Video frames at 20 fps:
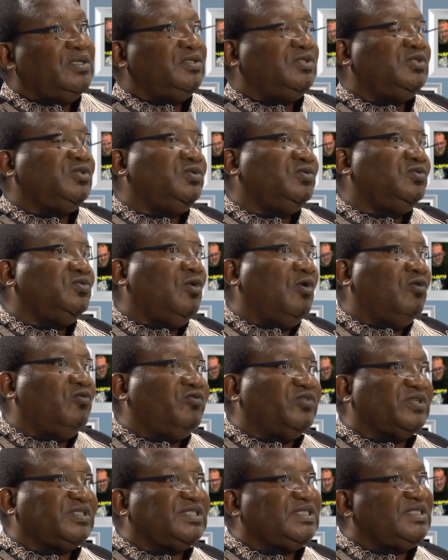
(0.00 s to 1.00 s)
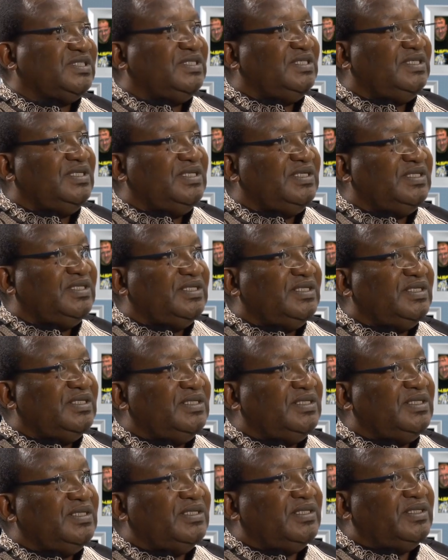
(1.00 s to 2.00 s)
to oversee
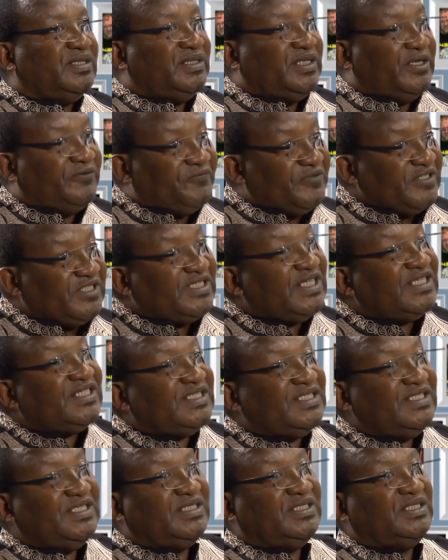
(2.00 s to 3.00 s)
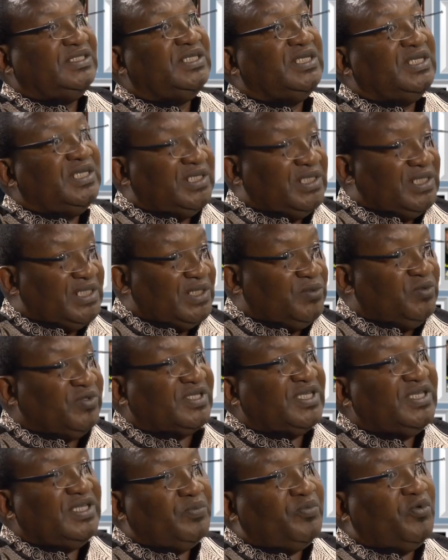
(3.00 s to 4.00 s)
the efficiencies
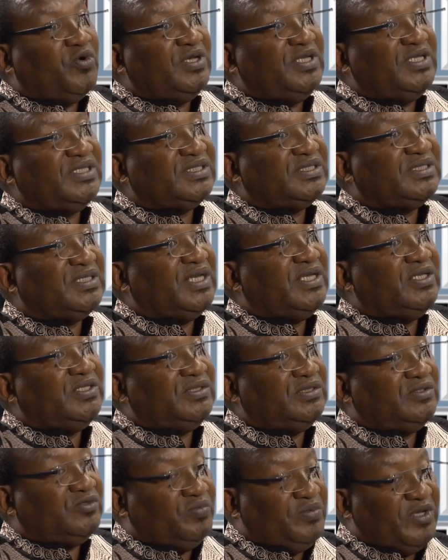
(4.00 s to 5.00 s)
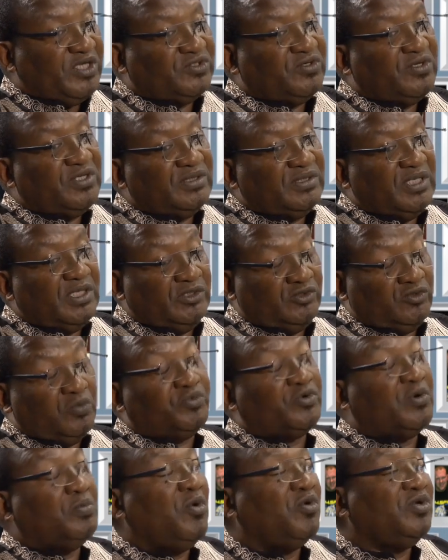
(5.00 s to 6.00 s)
within the police, and to make sure and to
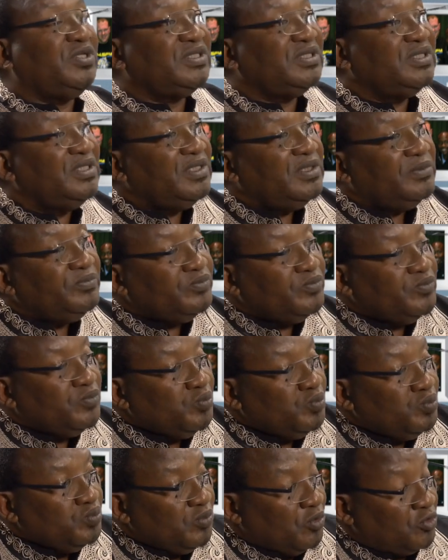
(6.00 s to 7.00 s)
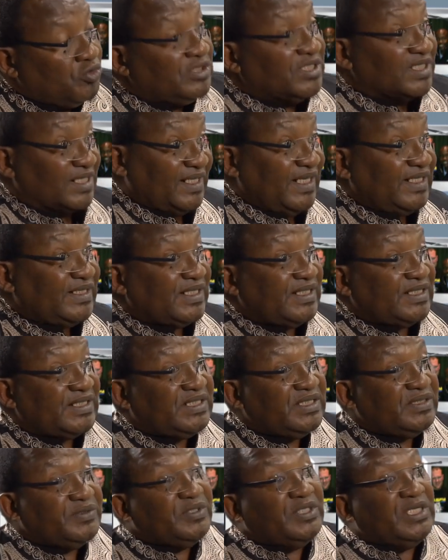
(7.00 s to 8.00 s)
promote good relations